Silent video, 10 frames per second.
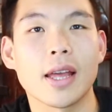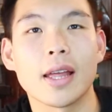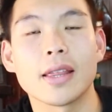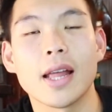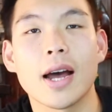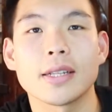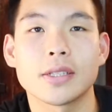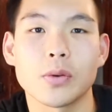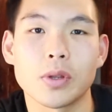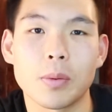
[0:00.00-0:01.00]
and not
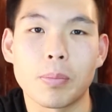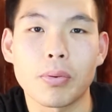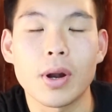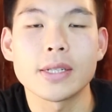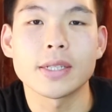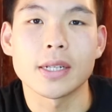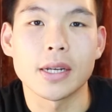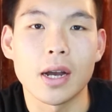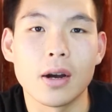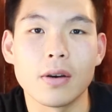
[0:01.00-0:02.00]
so
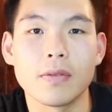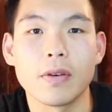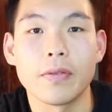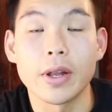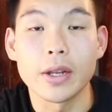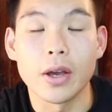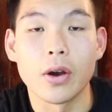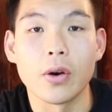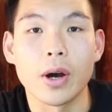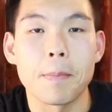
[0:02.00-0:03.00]
depressing of a video,